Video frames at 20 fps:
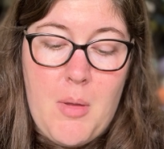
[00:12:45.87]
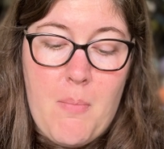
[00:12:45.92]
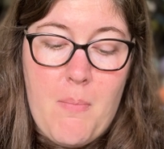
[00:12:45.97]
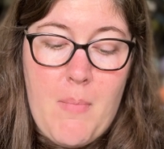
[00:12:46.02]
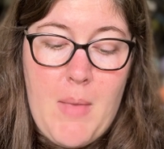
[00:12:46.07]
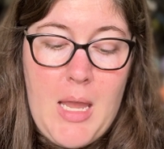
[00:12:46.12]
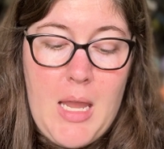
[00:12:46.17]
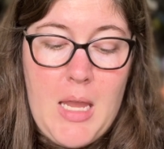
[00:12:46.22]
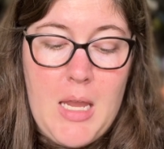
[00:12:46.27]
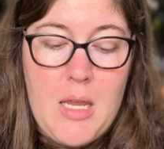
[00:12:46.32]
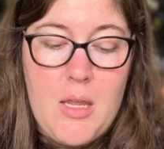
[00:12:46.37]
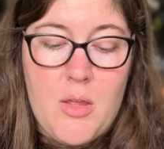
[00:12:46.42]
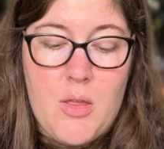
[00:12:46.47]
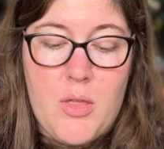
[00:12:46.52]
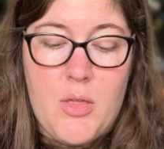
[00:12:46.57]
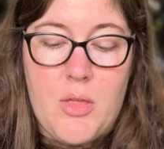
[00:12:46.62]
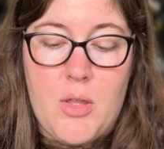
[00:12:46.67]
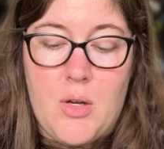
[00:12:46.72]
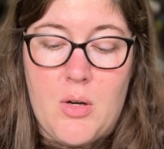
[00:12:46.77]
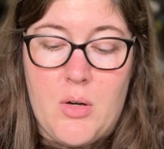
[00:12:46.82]
May
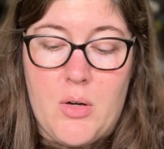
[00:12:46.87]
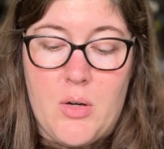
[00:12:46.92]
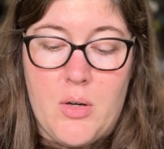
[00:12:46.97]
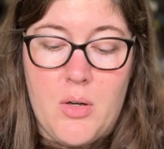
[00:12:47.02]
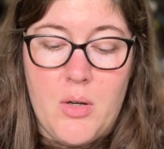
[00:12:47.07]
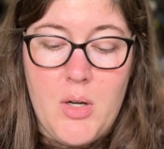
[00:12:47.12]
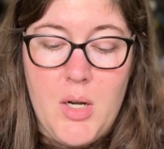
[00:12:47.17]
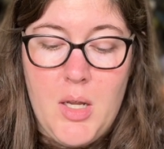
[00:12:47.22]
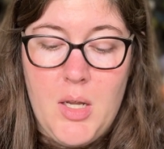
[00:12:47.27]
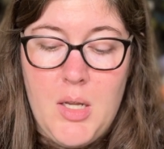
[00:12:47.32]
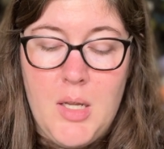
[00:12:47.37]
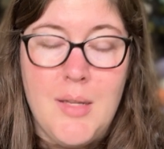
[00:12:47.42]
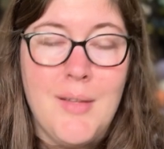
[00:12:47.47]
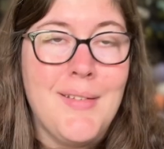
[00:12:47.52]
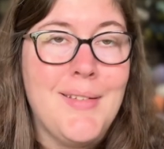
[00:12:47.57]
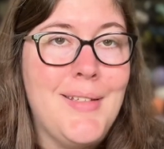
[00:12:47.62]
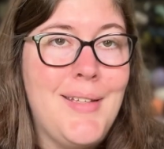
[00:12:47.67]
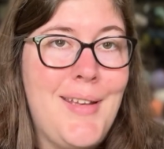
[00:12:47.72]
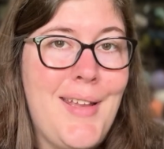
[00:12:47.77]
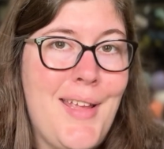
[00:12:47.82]
3rd.
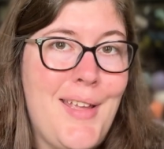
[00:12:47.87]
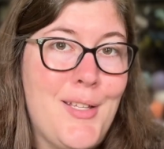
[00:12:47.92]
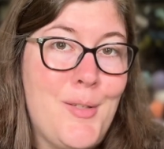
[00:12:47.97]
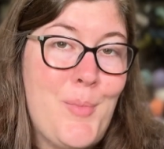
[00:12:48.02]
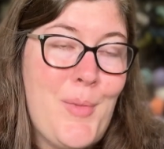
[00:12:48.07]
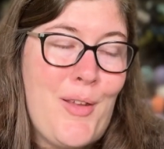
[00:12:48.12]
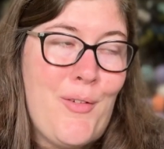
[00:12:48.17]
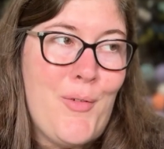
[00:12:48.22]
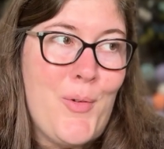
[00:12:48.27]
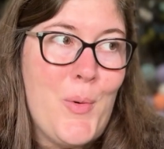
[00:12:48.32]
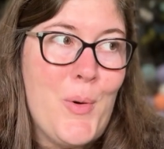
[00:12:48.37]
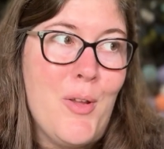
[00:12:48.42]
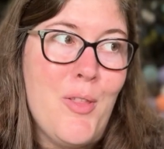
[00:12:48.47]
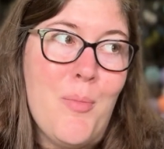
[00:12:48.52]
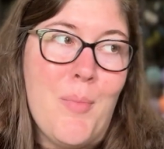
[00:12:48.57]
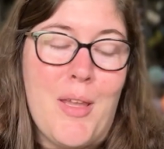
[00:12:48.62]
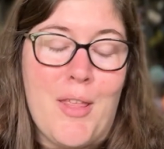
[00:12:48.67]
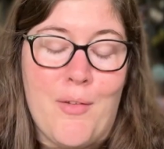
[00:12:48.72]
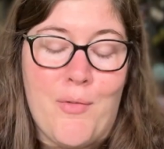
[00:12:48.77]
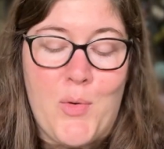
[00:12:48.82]
Today is May 4th.
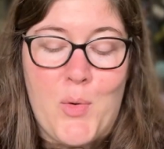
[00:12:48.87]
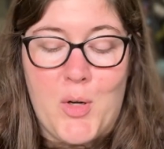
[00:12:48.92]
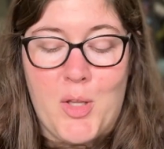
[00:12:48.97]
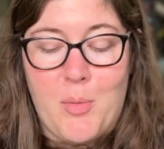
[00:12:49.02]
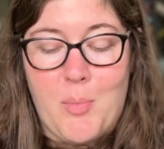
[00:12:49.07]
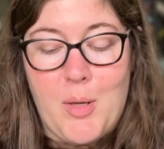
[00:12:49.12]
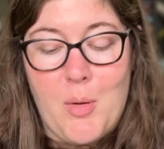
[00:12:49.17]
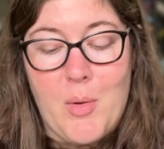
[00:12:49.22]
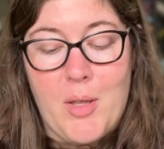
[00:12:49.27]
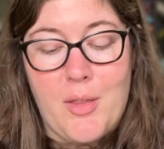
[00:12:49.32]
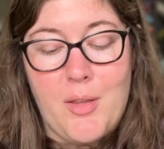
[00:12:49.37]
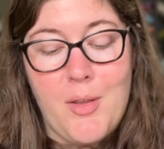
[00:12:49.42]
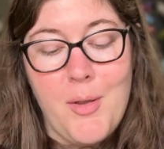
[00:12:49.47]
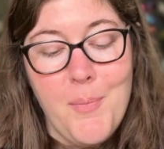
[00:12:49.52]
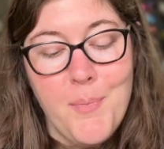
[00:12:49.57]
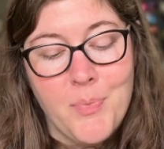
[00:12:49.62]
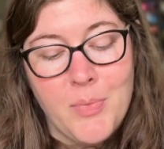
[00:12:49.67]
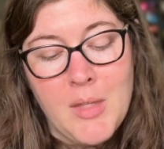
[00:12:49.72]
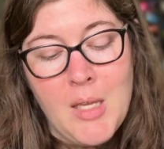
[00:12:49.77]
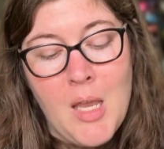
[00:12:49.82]
May the 4th be with
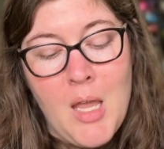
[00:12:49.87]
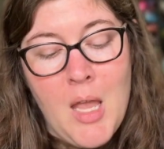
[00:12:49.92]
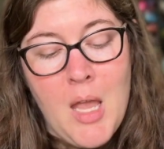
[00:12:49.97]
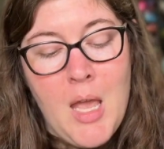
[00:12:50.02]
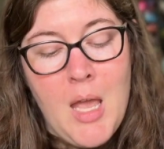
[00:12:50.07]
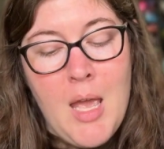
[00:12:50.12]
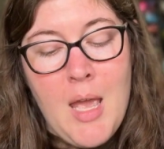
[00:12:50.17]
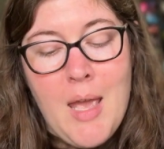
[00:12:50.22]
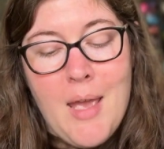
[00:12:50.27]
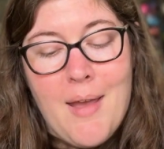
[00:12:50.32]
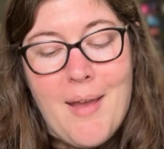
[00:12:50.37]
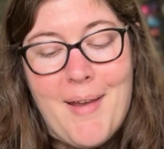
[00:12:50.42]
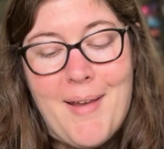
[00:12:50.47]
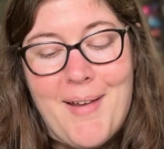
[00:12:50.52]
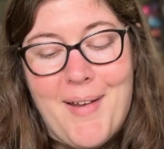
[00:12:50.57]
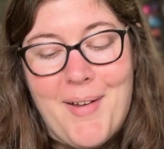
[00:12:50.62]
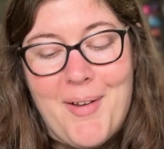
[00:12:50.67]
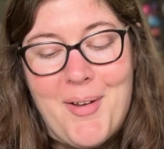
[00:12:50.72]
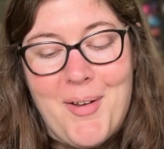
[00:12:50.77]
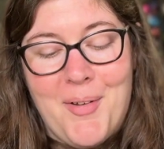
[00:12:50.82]
you.
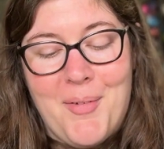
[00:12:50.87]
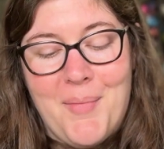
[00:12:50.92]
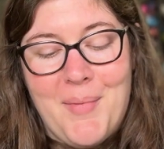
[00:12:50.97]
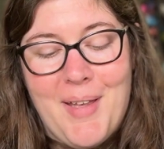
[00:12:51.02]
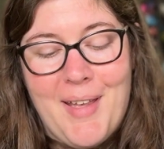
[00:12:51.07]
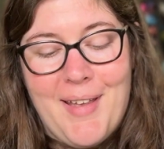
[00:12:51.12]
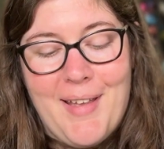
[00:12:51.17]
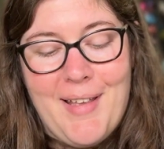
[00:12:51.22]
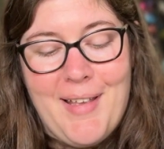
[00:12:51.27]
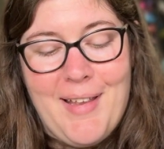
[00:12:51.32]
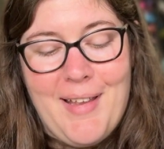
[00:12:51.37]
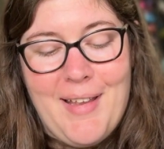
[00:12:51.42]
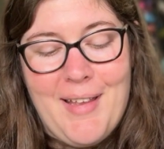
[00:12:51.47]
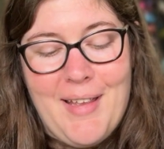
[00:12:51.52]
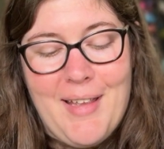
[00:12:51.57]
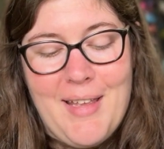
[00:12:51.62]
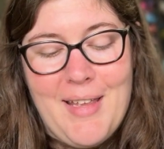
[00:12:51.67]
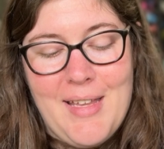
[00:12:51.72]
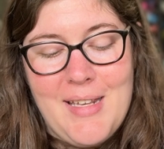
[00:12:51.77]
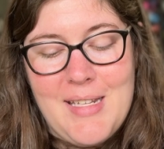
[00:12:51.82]
And
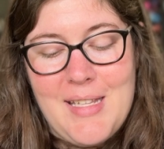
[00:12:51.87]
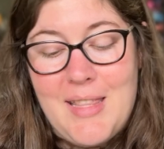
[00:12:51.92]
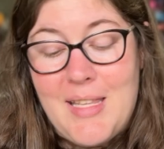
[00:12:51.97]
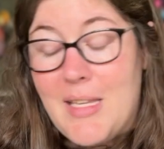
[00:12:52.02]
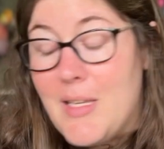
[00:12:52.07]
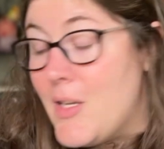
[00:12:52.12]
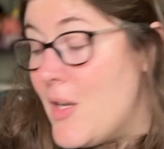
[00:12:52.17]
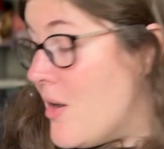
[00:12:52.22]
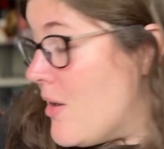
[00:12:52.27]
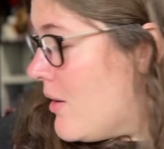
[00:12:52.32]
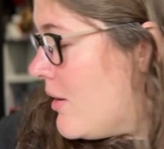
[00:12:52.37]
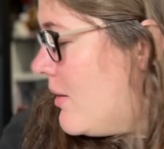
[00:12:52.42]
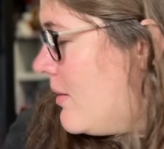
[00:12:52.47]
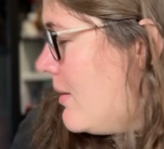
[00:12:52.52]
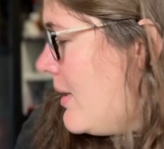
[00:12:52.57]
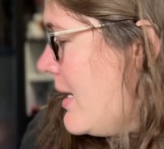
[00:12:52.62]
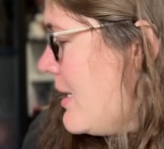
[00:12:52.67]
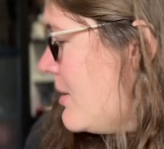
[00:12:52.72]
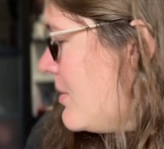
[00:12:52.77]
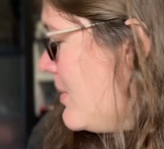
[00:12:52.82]
the yarn,
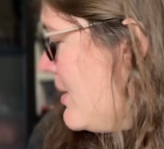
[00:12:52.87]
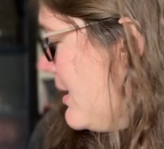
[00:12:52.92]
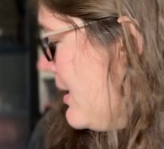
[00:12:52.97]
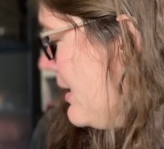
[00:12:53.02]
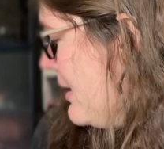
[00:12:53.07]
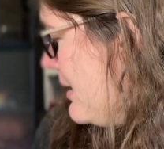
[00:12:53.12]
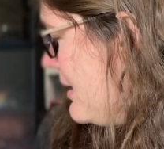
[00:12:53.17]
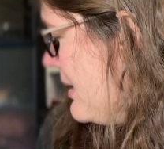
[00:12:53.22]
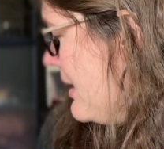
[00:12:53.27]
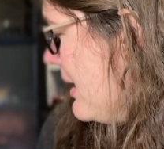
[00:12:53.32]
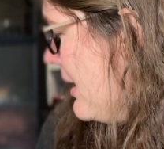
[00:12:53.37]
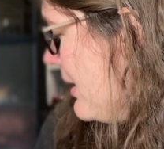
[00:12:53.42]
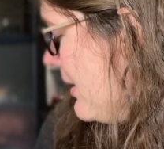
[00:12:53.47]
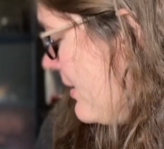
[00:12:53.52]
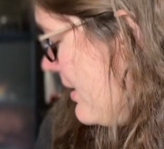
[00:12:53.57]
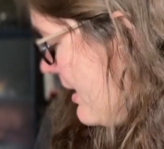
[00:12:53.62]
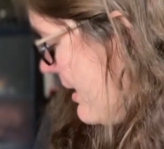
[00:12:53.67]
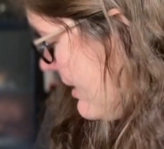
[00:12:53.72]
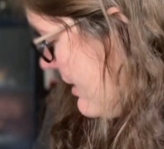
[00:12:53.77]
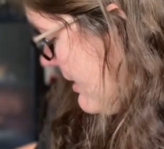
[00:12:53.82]
that's what I need to tell you
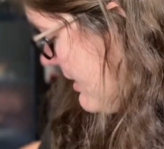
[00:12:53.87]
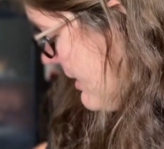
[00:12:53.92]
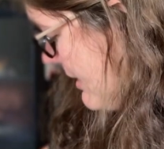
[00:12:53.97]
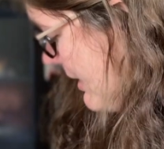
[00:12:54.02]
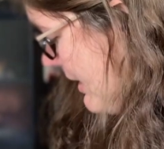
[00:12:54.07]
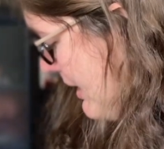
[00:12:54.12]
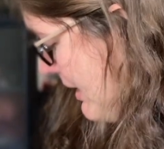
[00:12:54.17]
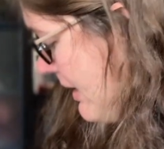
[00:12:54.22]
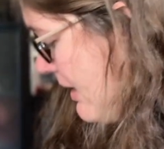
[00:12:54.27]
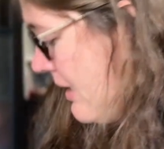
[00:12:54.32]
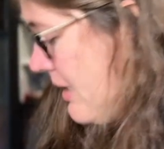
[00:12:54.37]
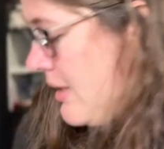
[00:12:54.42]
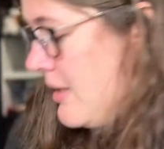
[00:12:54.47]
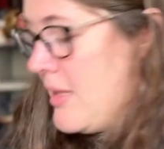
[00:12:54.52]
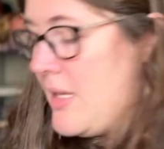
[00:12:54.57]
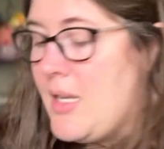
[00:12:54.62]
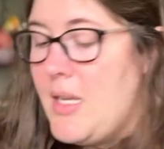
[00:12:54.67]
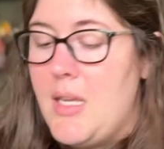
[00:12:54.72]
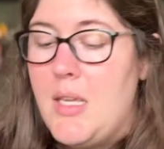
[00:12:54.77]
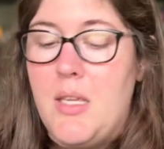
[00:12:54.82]
next.
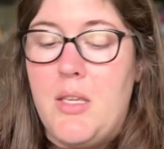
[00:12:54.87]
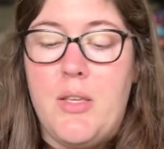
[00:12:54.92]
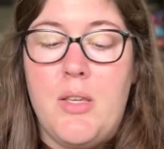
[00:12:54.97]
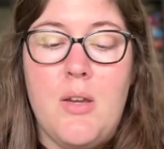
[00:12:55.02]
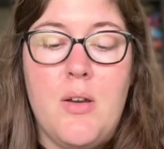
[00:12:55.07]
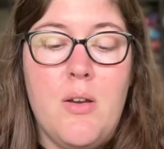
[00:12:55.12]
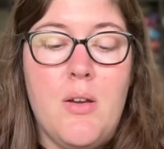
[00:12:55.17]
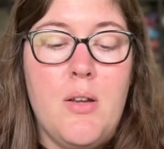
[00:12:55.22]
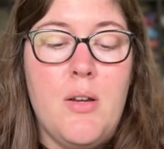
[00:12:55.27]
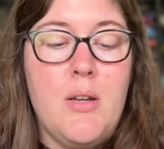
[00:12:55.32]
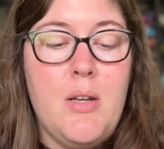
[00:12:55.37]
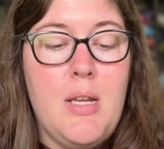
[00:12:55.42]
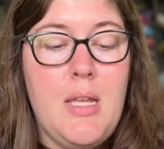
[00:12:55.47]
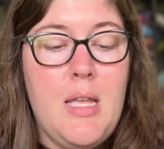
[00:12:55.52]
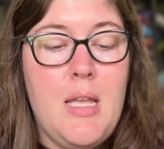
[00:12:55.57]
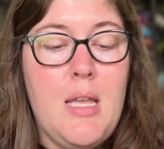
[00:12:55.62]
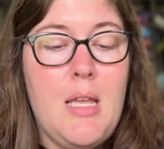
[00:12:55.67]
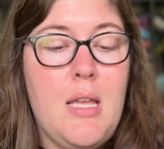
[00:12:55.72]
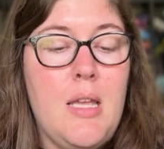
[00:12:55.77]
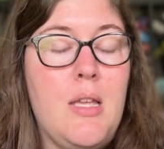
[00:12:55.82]
The yarn
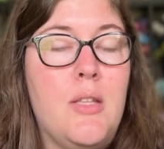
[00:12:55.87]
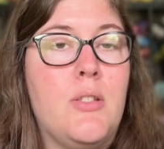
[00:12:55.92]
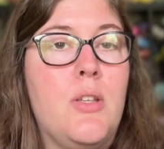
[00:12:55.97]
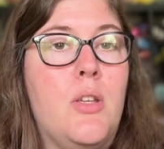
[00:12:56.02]
is